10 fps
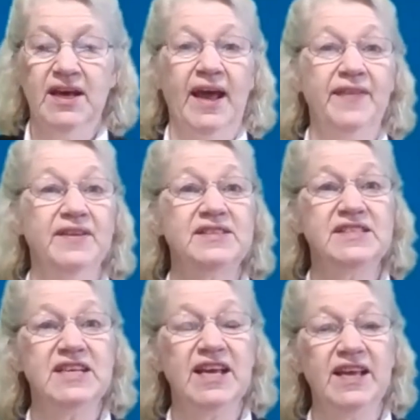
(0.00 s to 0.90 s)
and the
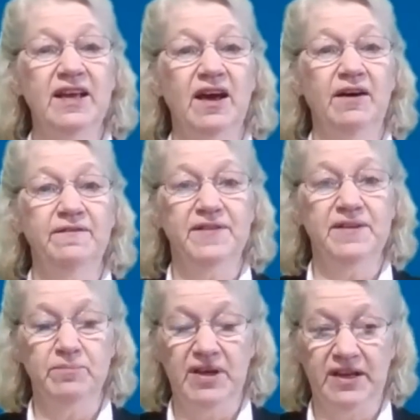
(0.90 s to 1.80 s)
day of the
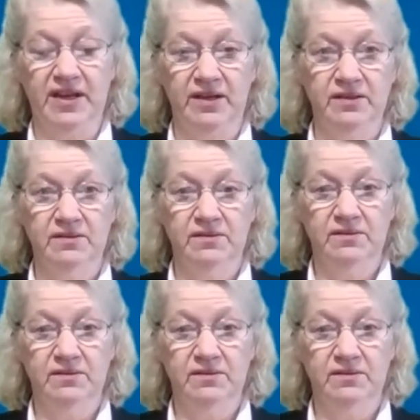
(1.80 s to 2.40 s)
meeting,